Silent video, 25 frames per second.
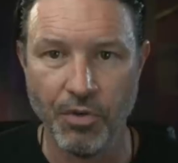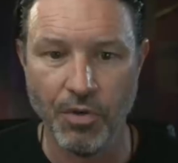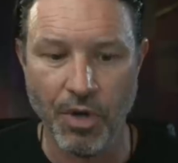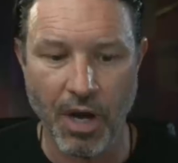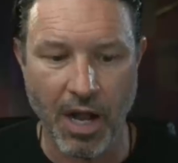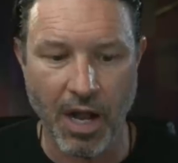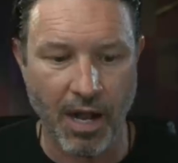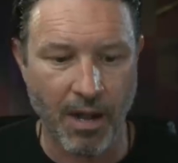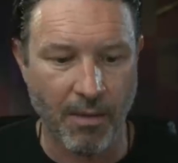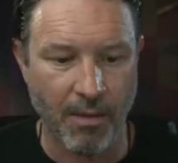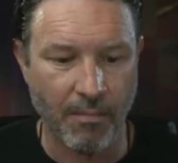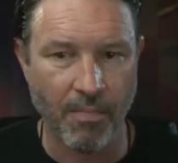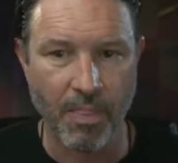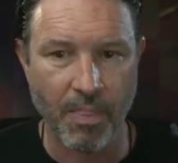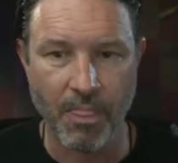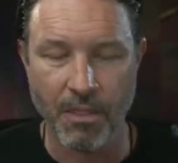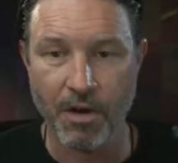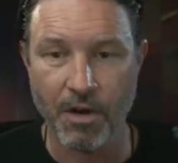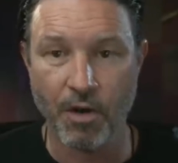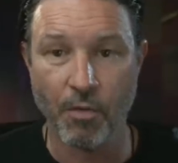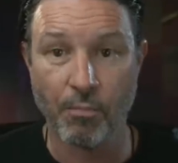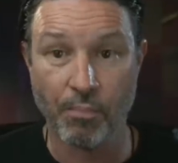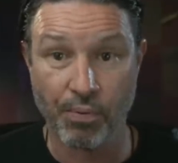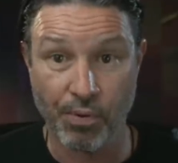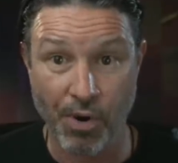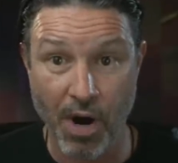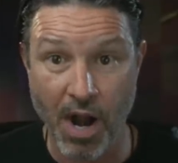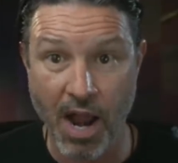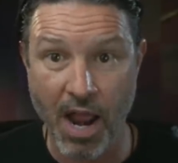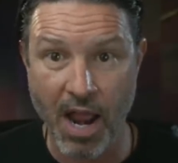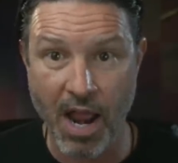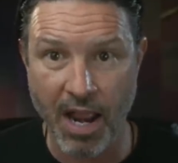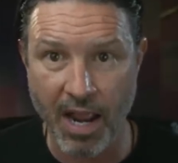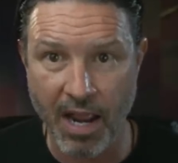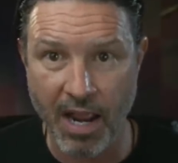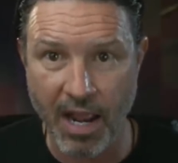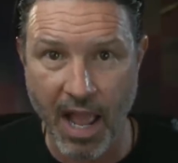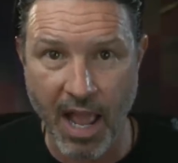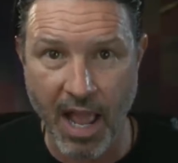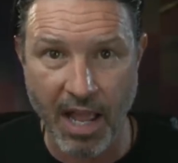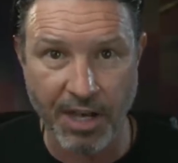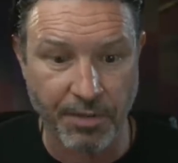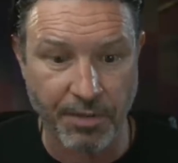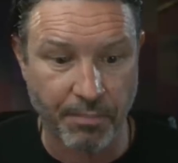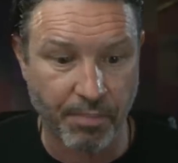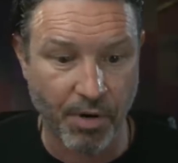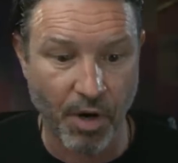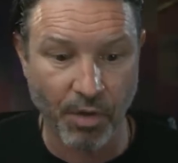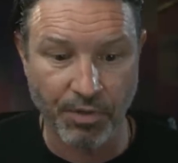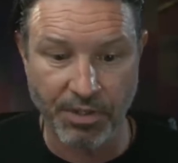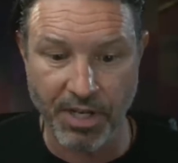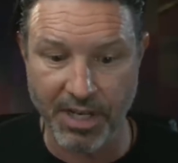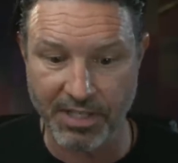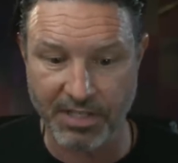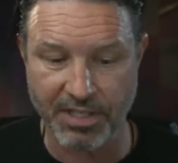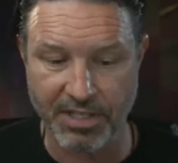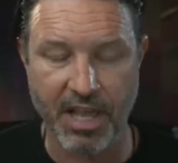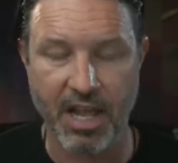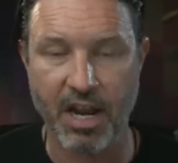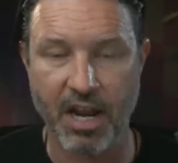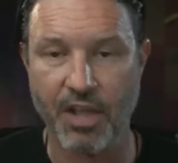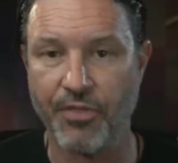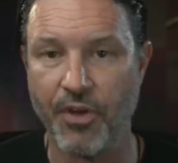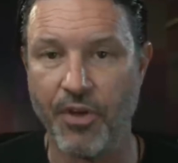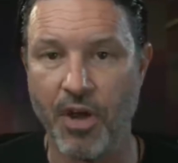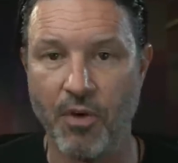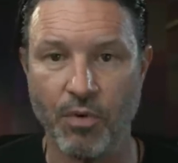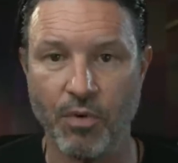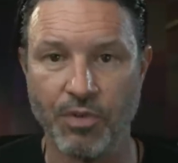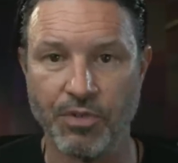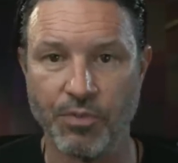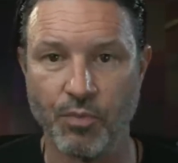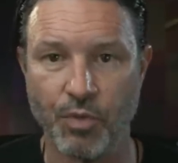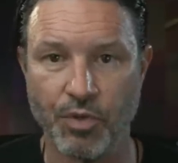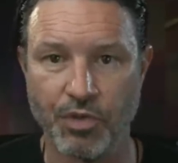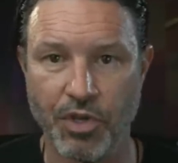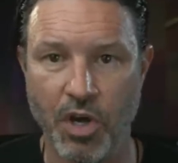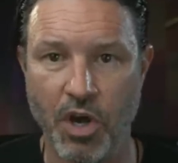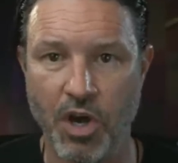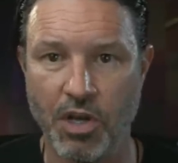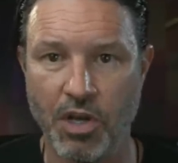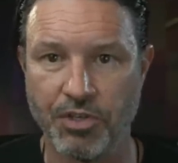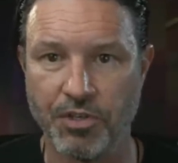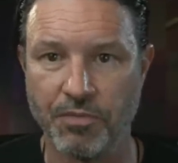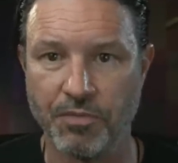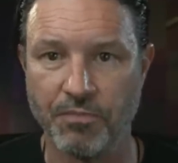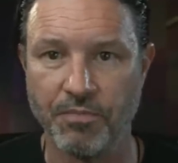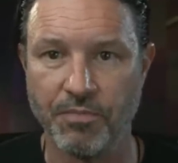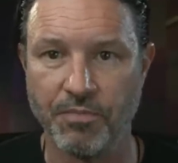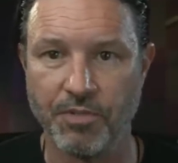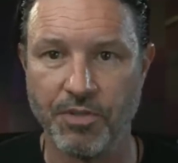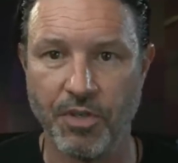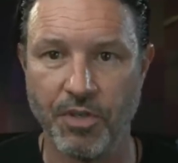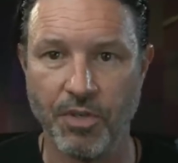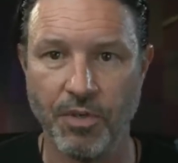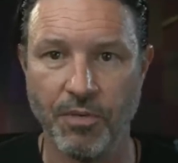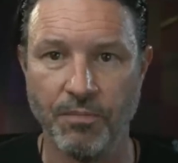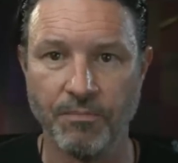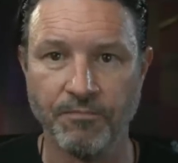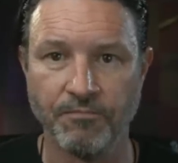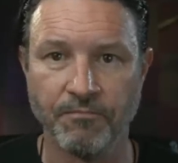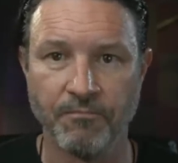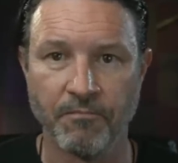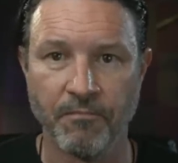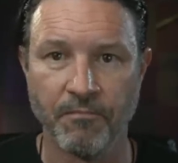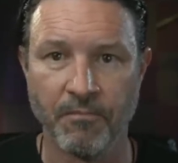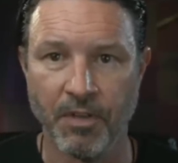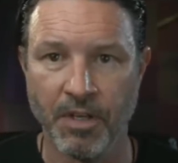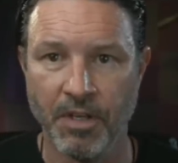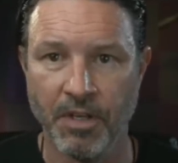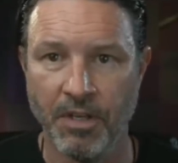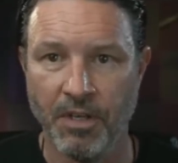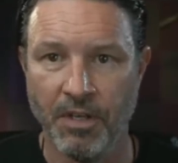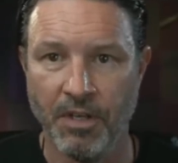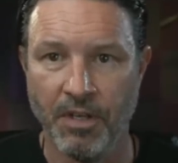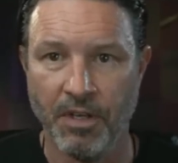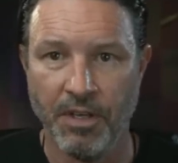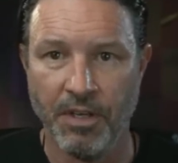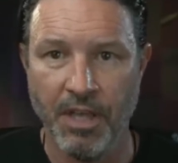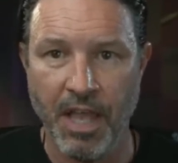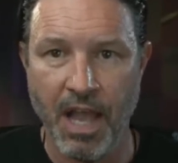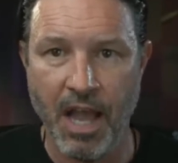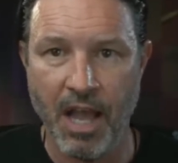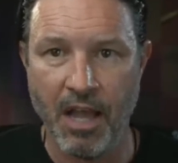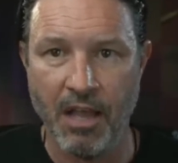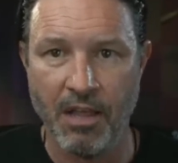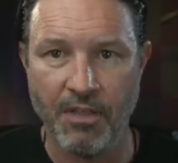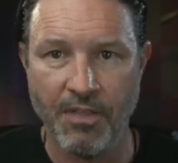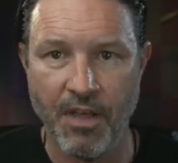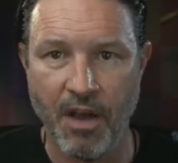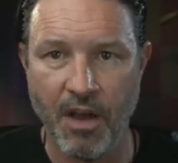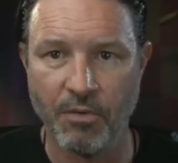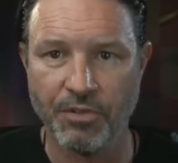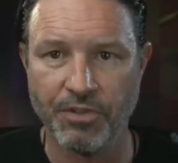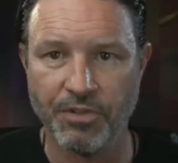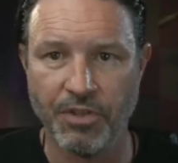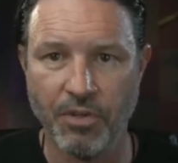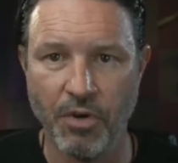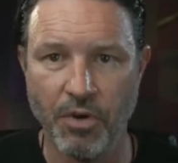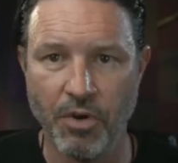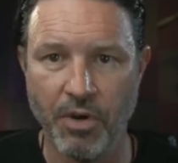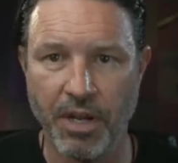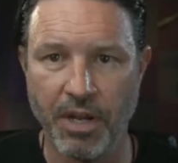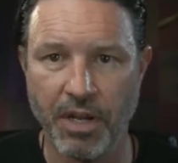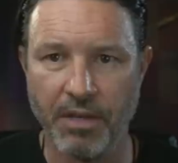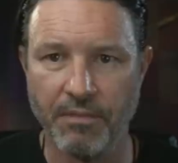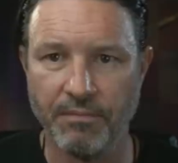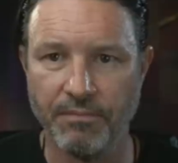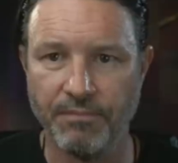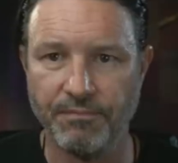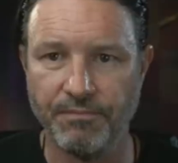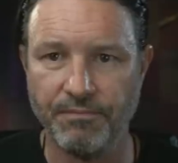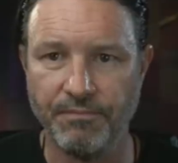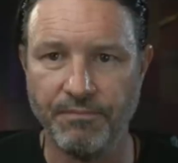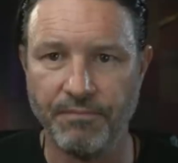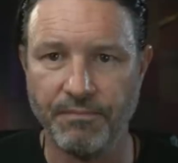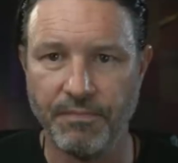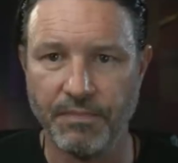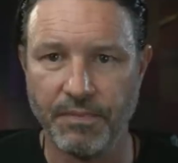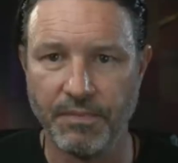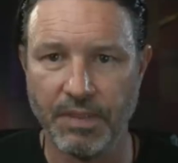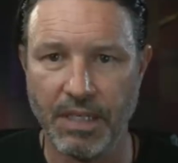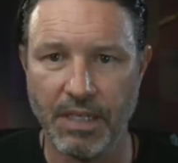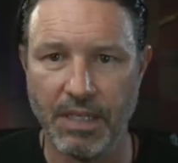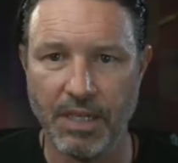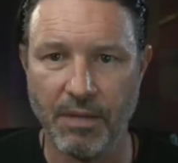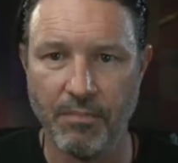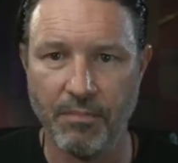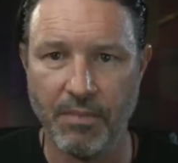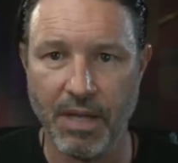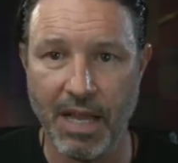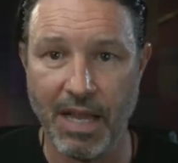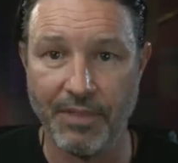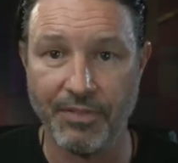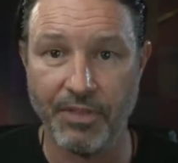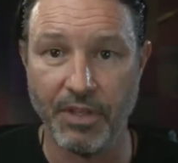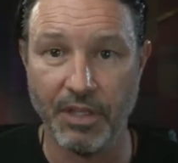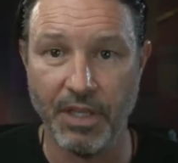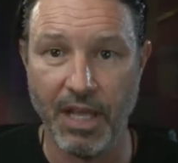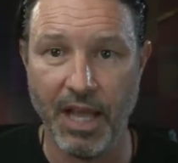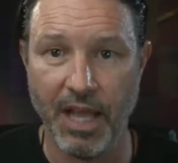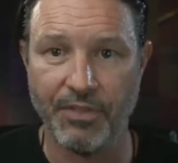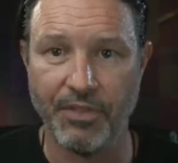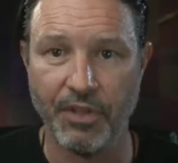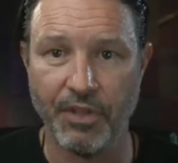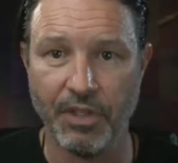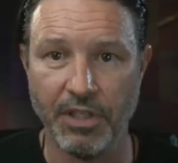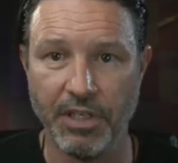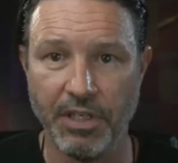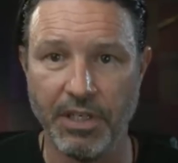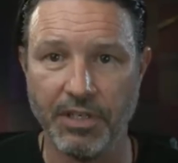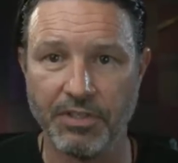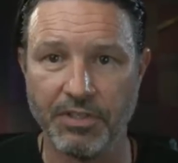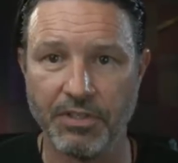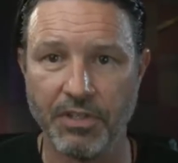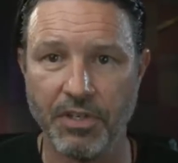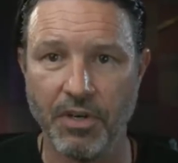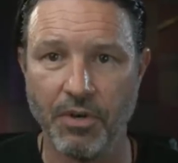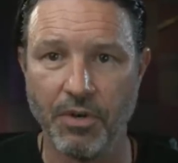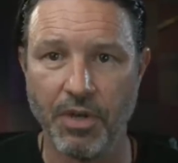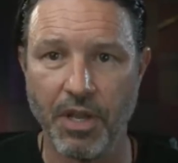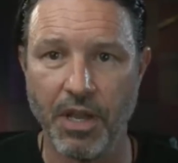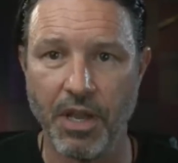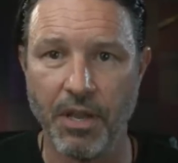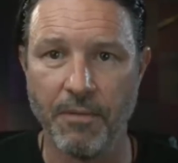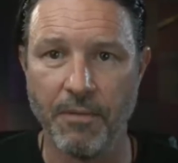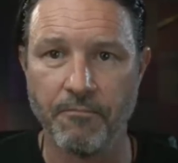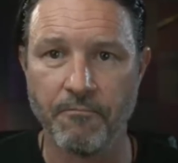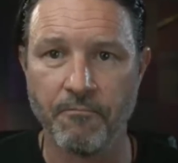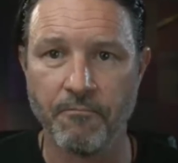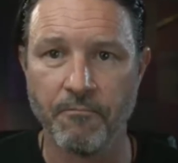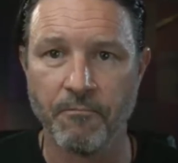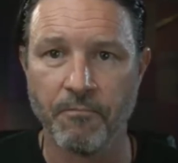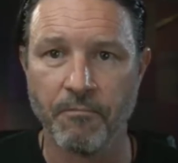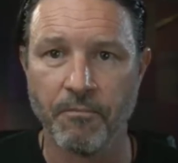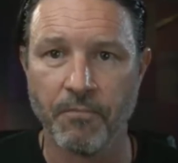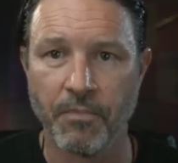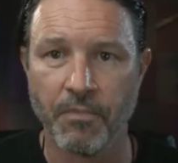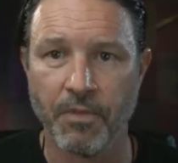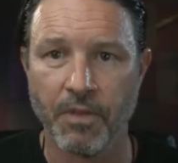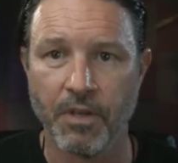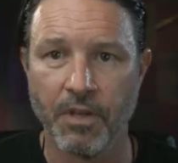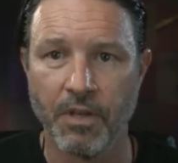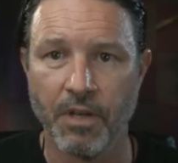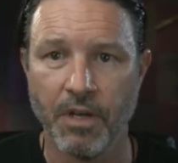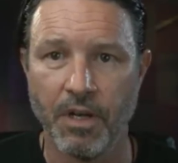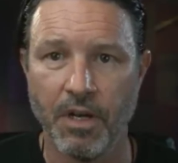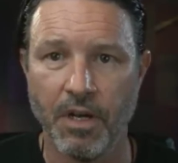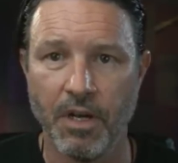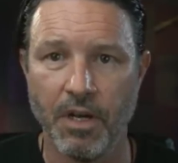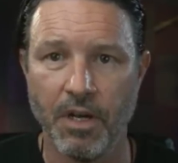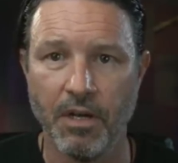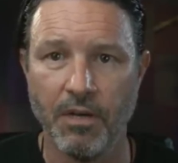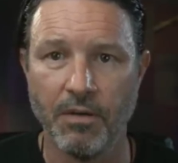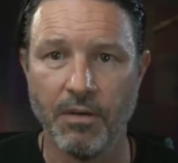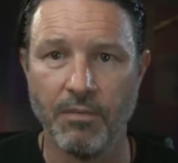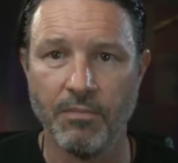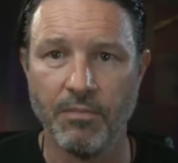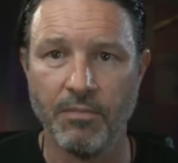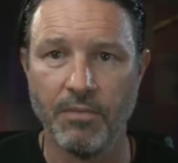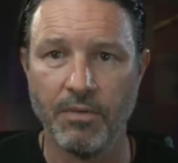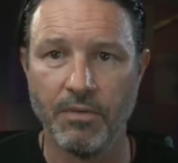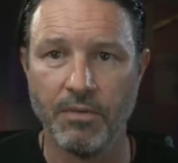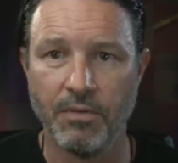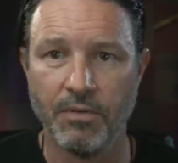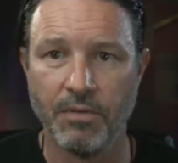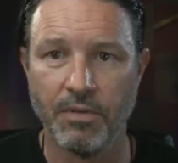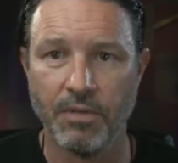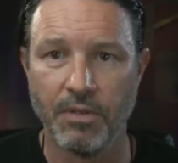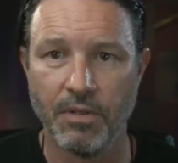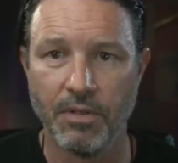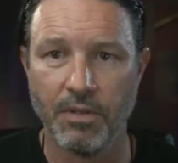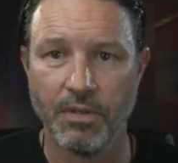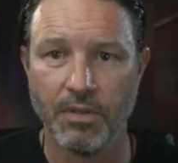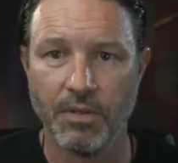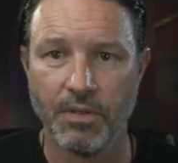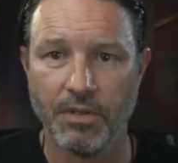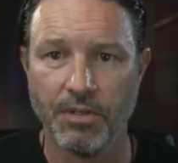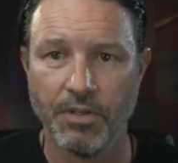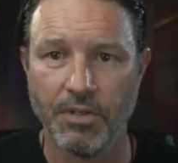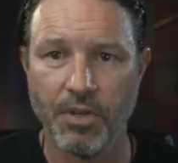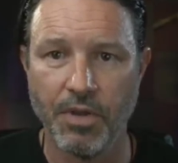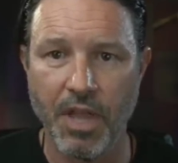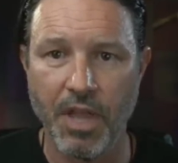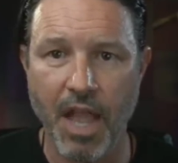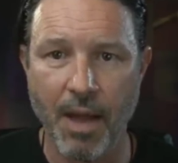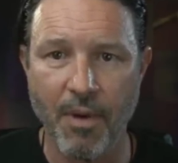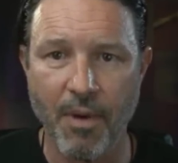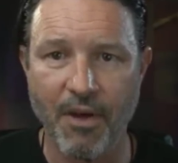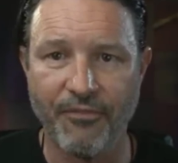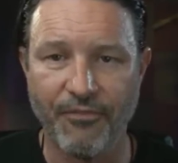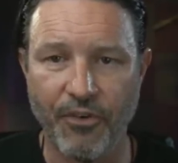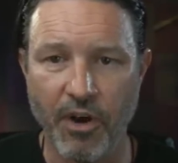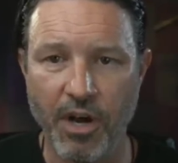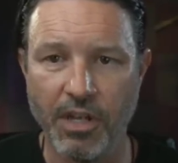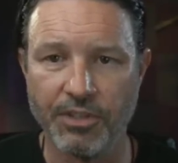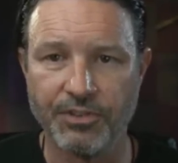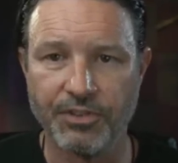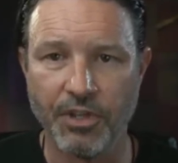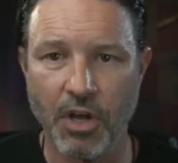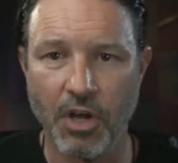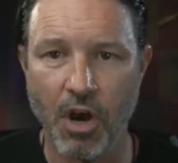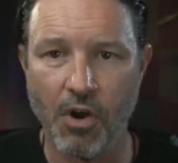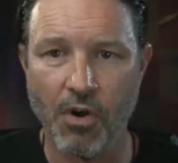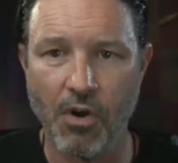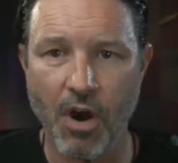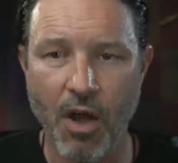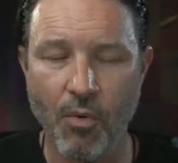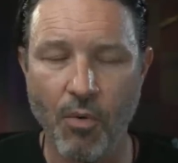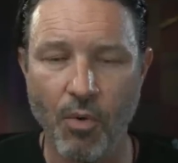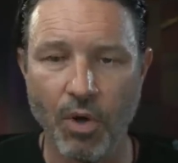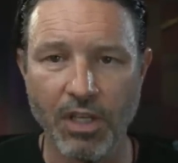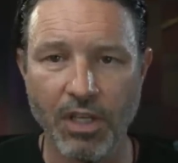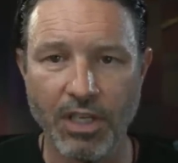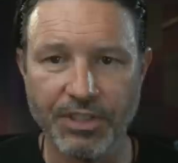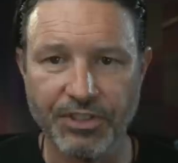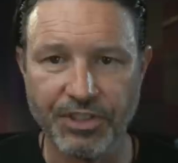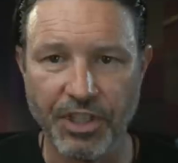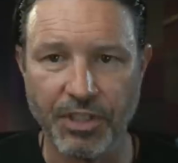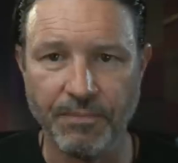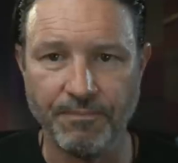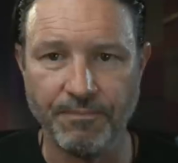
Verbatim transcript: um, you know pray and to protest that I thought was was awesome. So yeah, that was annoying um, at the at the least. Okay. Um, so yeah, my friends. All right. Well, listen,